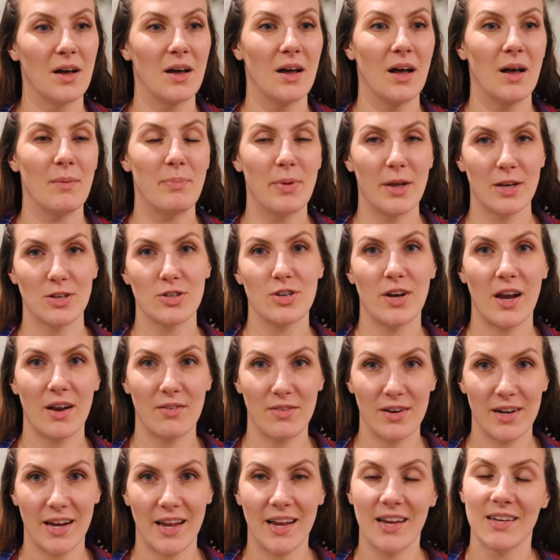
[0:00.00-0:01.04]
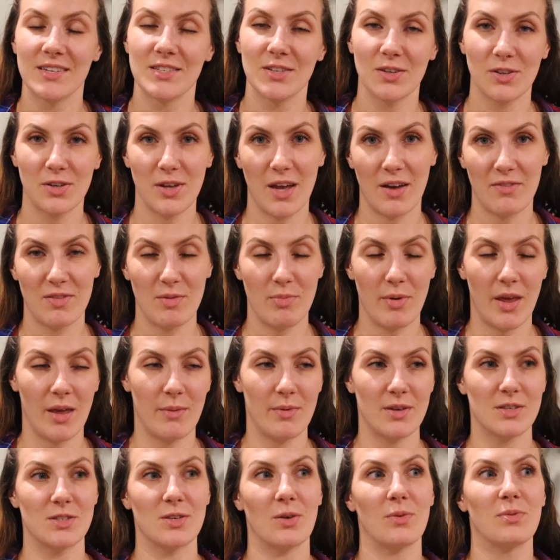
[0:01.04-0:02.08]
a picture every day until you have the baby.
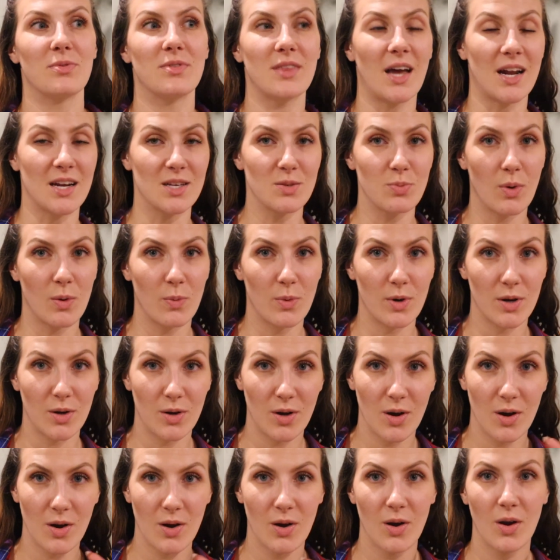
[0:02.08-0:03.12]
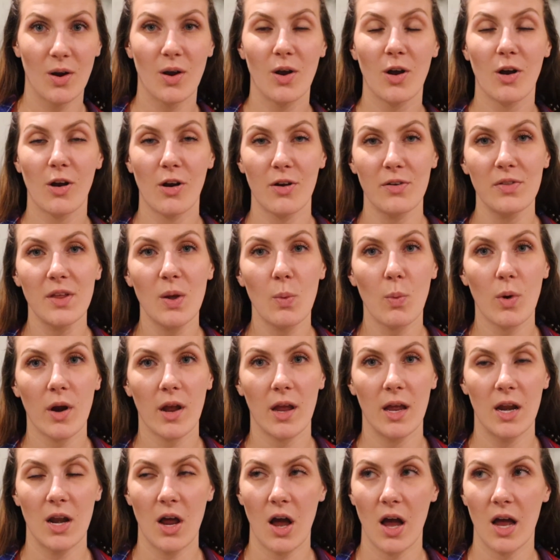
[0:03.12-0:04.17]
So that is what we're currently
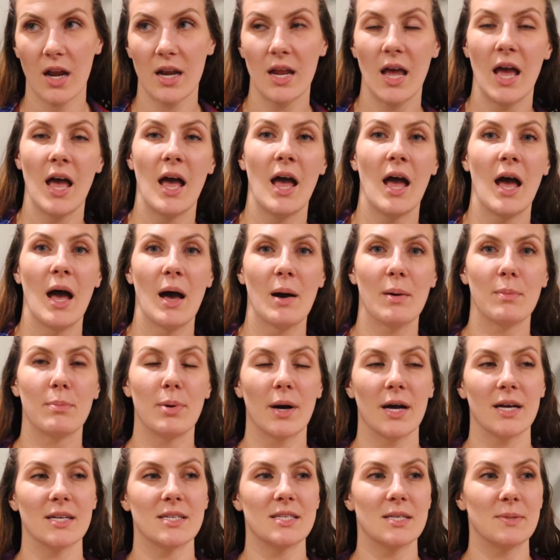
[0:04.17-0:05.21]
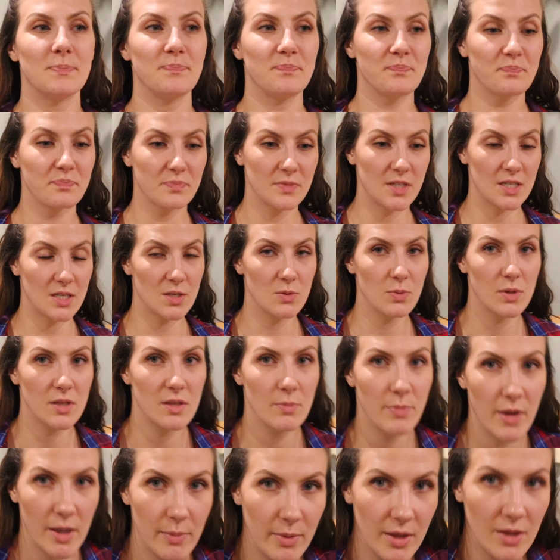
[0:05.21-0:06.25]
working on. But this is what the
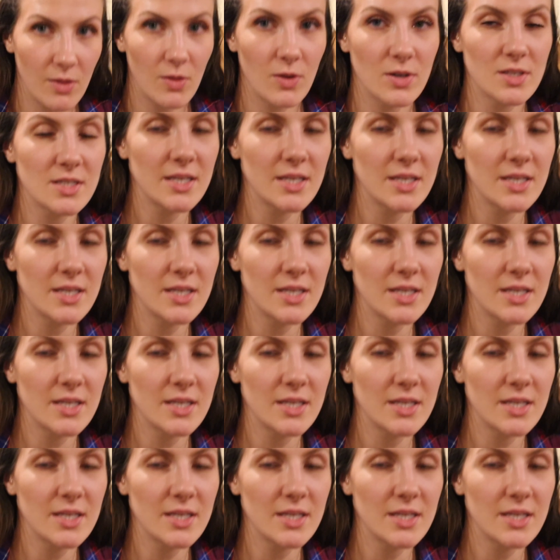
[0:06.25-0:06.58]
baby looks